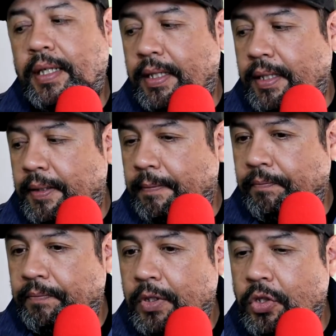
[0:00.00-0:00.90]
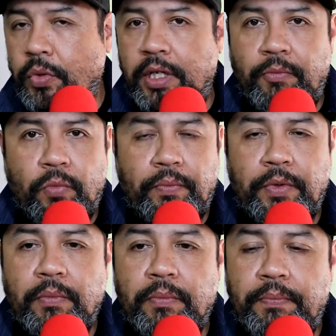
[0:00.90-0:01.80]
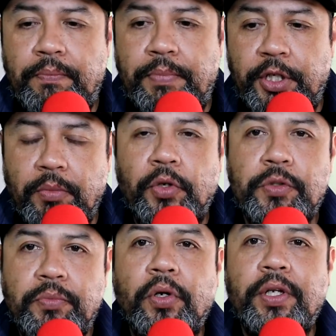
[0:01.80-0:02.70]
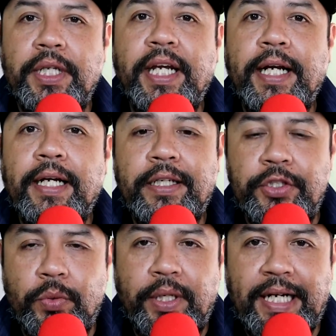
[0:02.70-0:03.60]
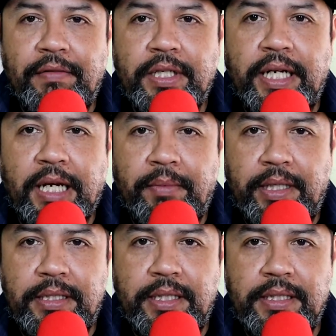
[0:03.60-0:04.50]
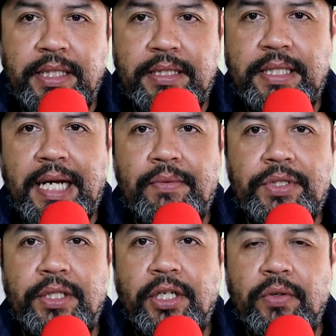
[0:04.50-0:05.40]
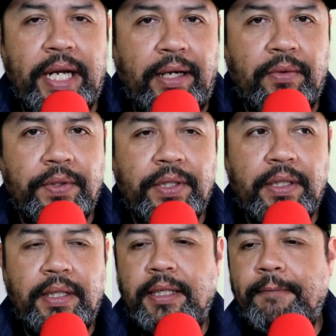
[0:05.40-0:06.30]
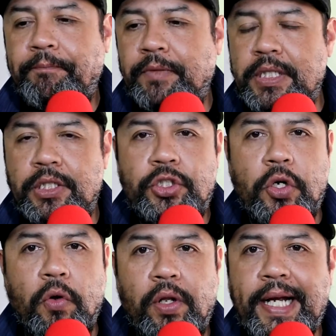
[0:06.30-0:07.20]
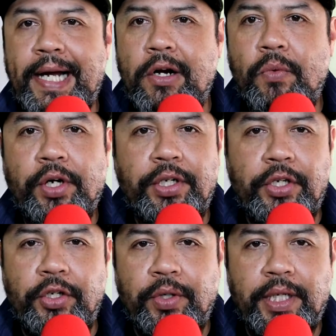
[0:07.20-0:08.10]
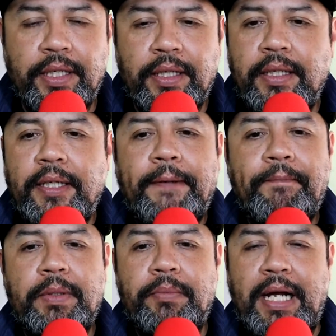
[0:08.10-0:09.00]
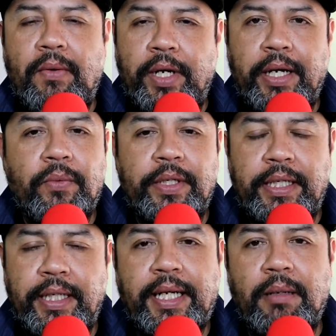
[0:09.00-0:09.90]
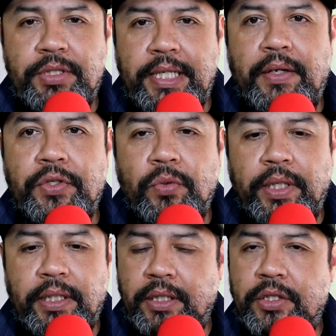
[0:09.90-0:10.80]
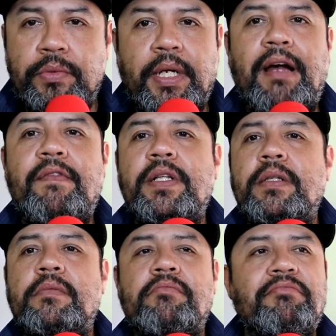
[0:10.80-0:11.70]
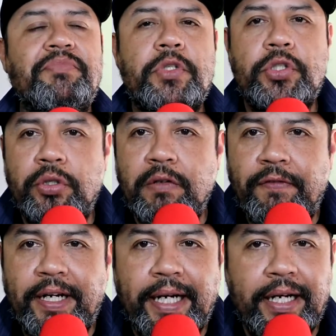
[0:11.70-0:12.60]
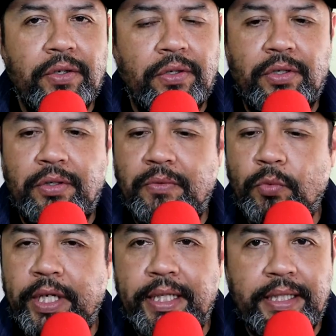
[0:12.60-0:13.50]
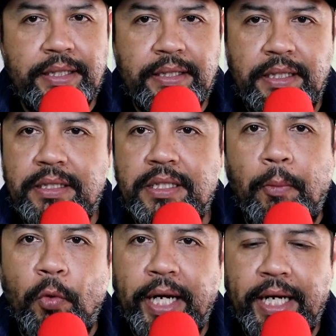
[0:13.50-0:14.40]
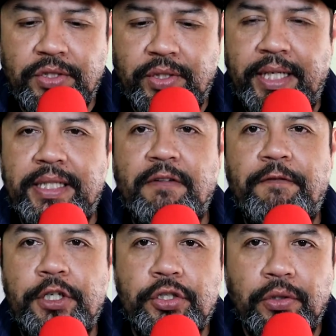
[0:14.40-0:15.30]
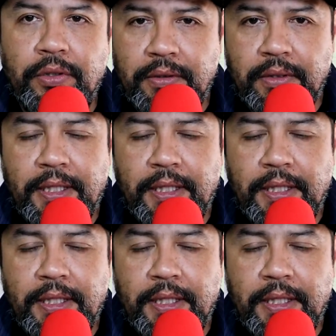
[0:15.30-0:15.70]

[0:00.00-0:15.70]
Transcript: You want to... But the most important thing is you want to have a document that says, this is how it's going to go down. This is totally how we're going to do it. That way, when it comes down to it, have it certified or witnessed in some way so that it's official.